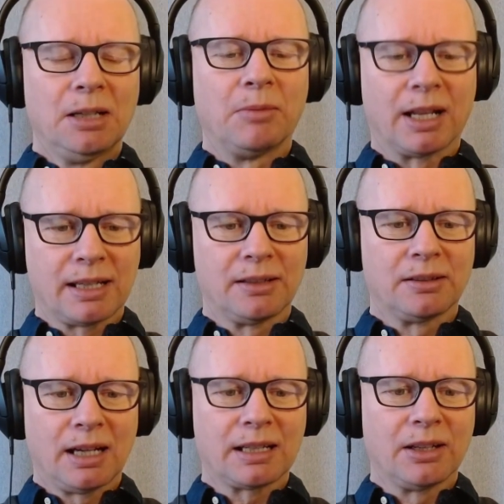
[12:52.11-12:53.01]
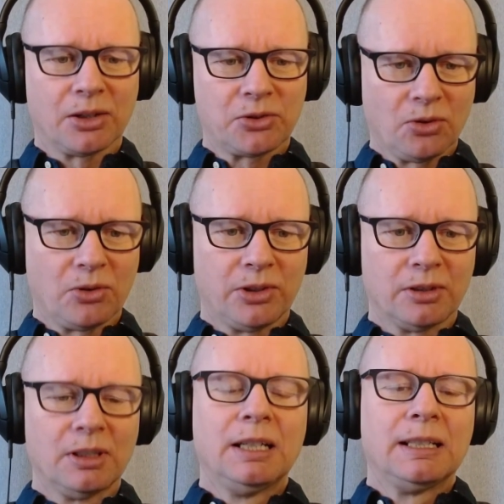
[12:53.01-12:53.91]
But I can assure
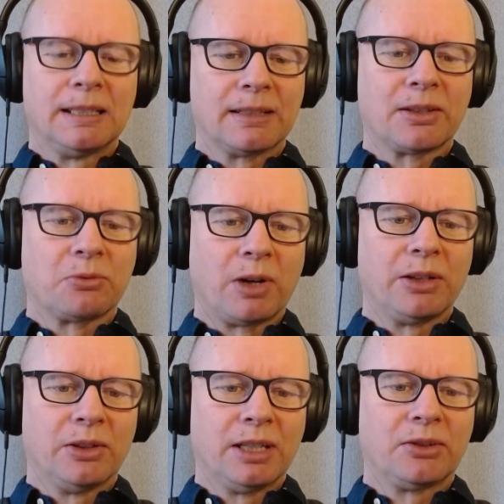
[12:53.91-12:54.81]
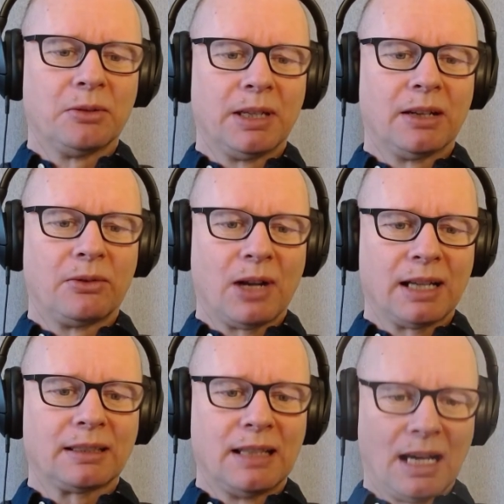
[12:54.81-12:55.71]
you, this is where you need to be
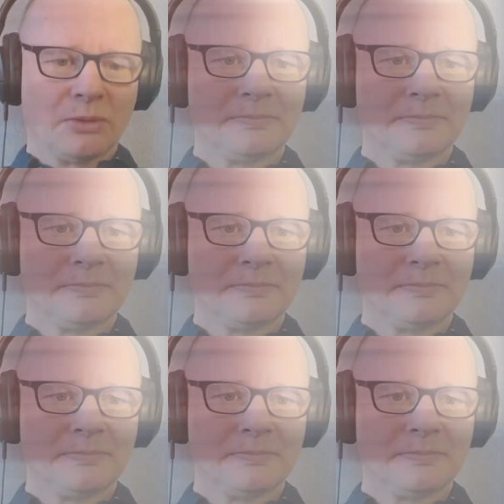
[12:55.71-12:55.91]
right now